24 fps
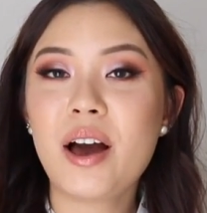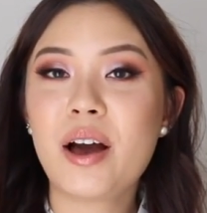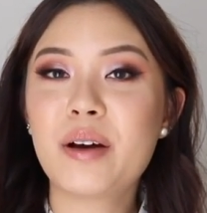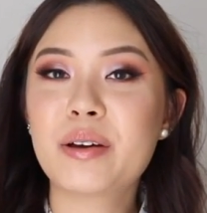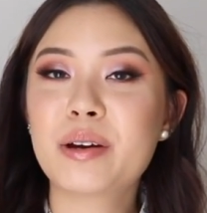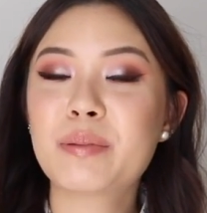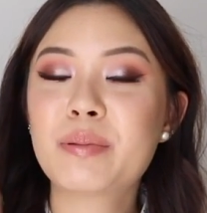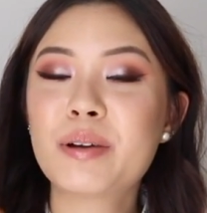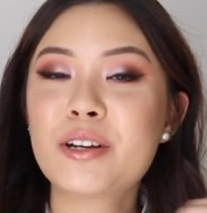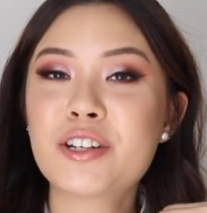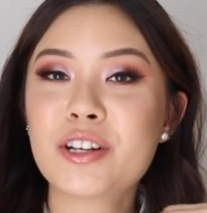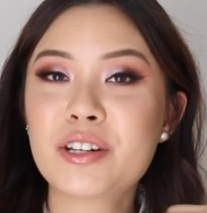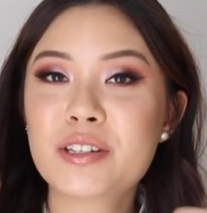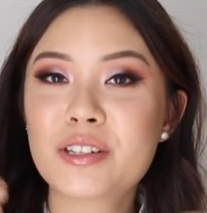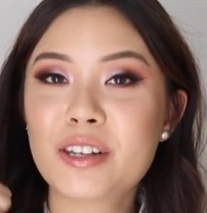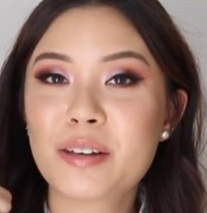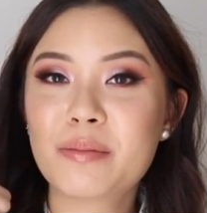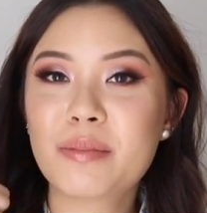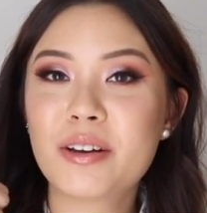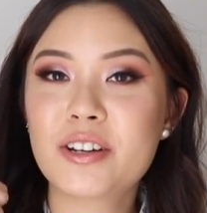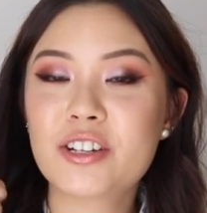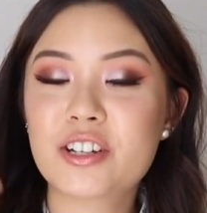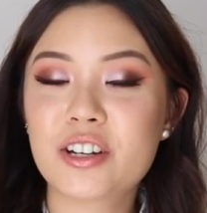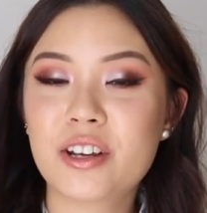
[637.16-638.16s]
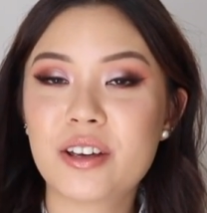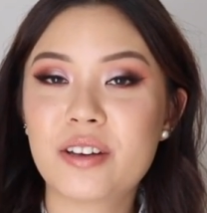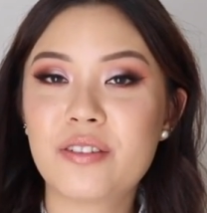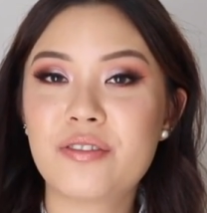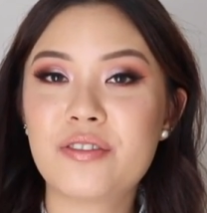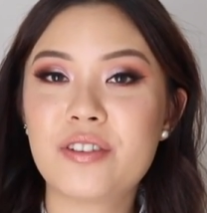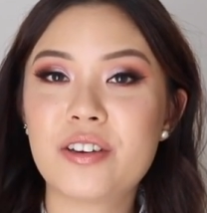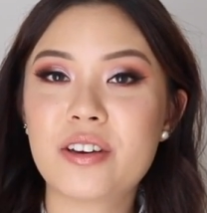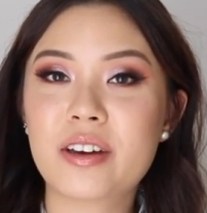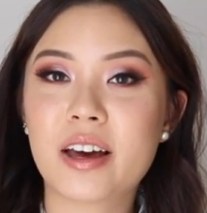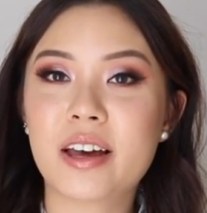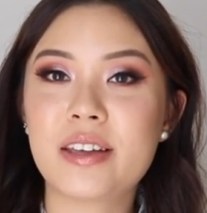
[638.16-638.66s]
I would appreciate it so much
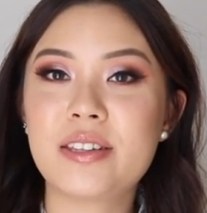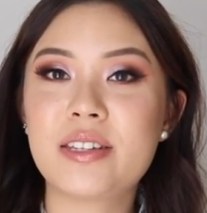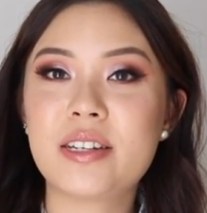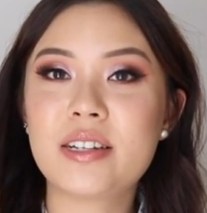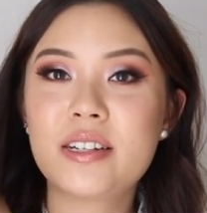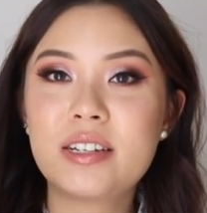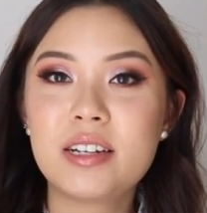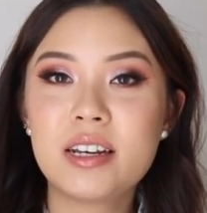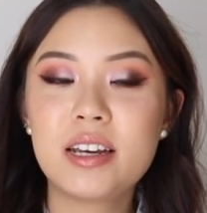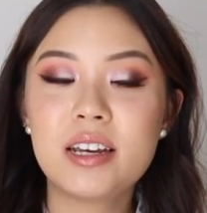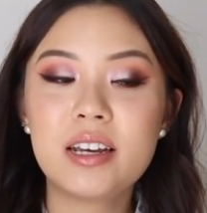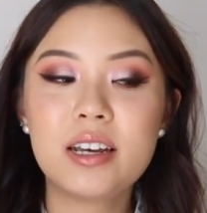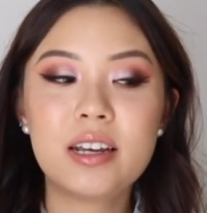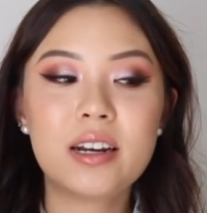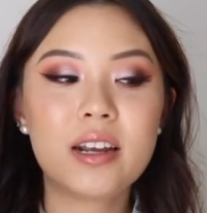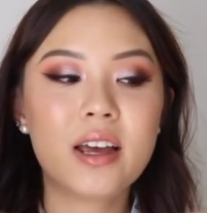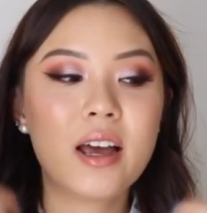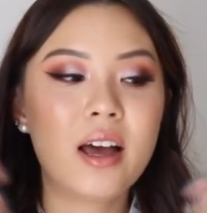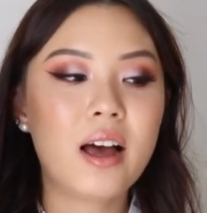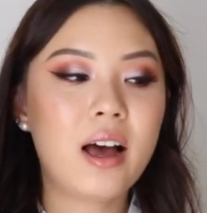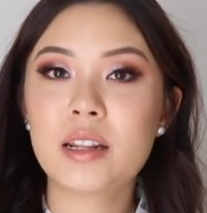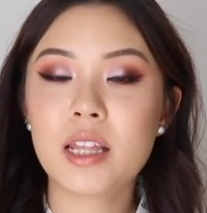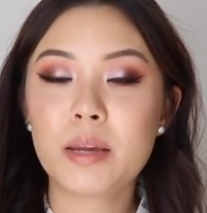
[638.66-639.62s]
if you guys did.